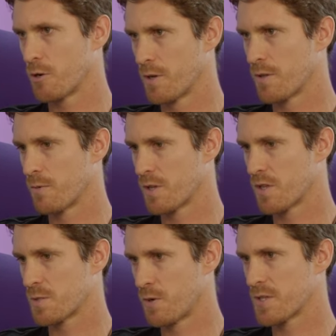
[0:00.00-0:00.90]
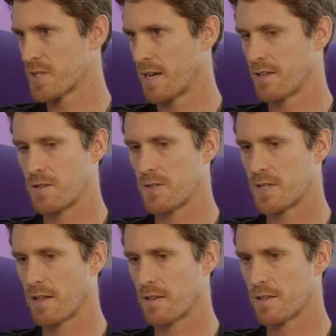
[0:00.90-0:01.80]
with a sports psych in New
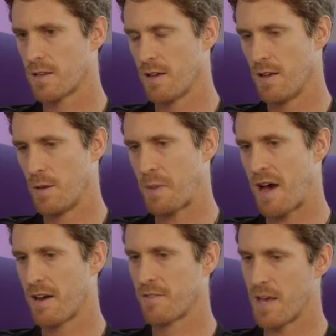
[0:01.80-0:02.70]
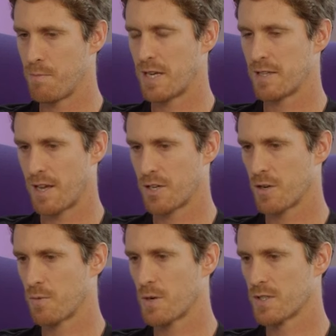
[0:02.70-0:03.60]
Zealand, part of that
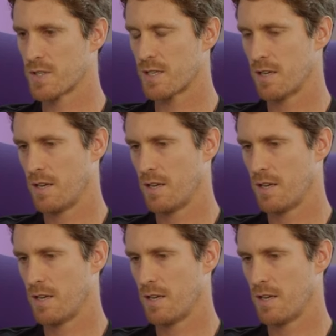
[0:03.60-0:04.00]
meditation was